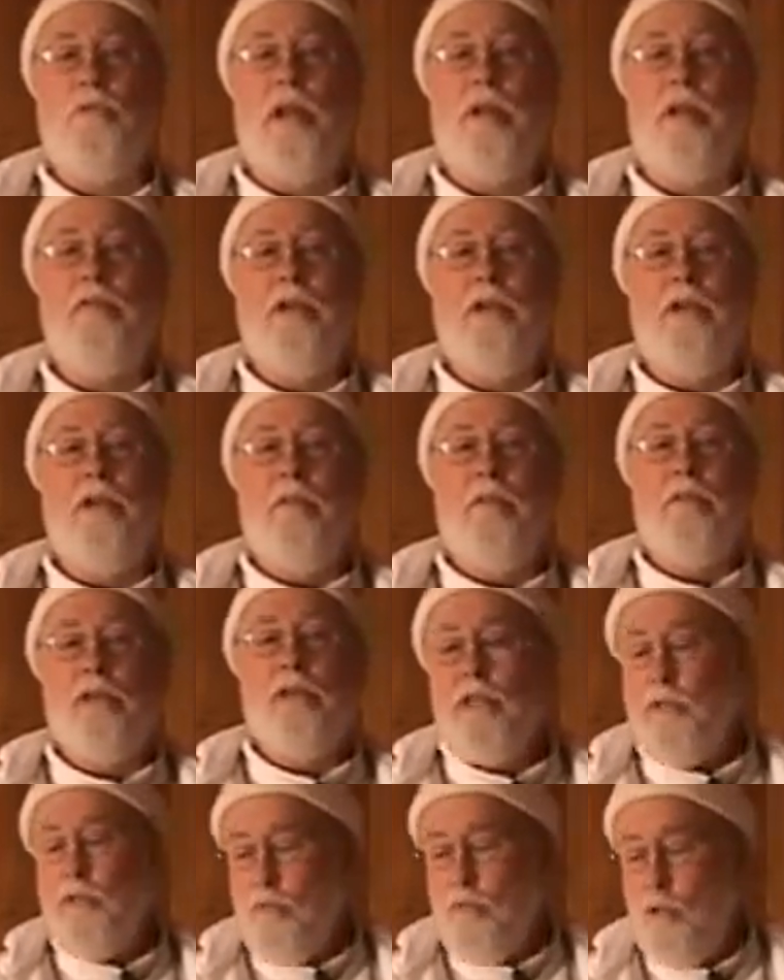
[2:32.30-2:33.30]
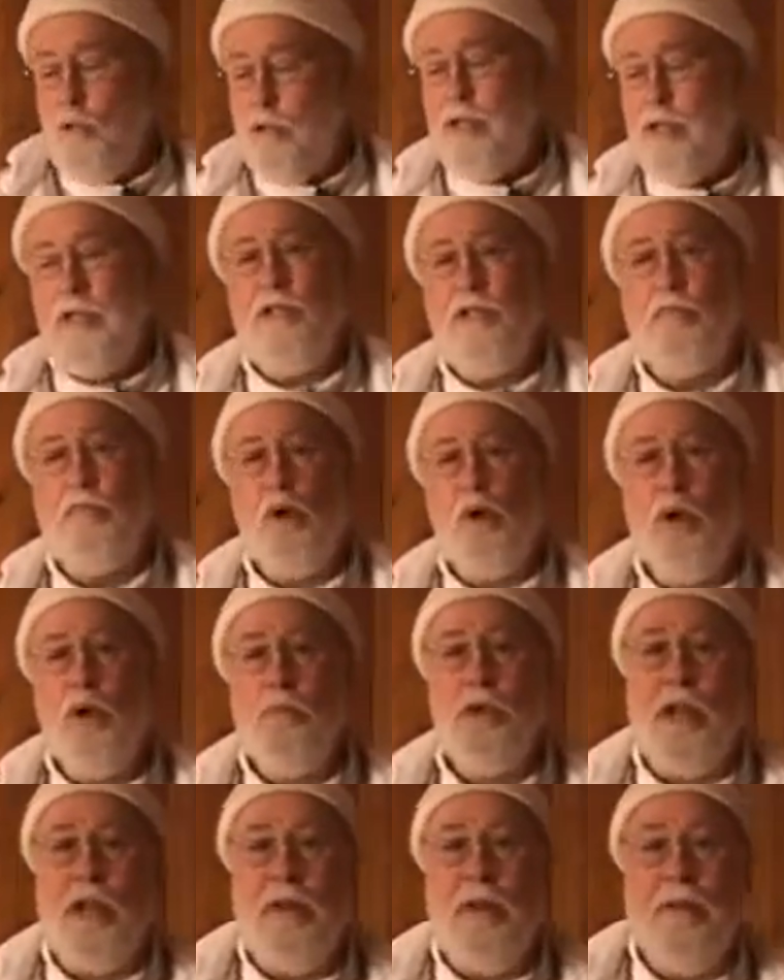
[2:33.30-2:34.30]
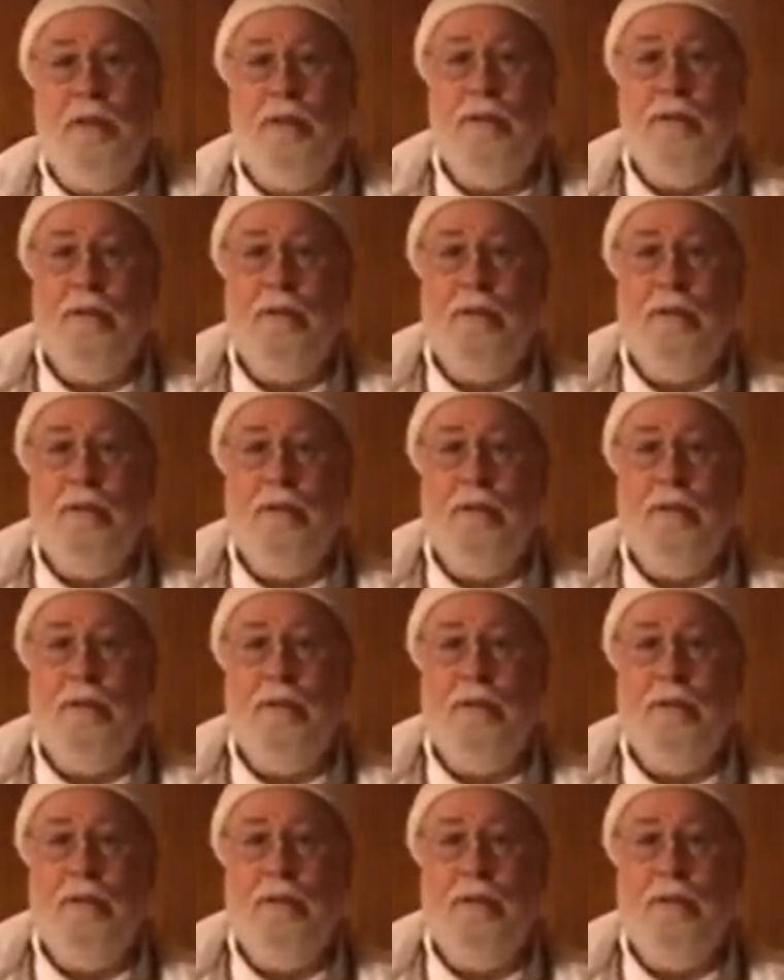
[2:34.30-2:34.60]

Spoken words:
of life. But this mukti is permanent.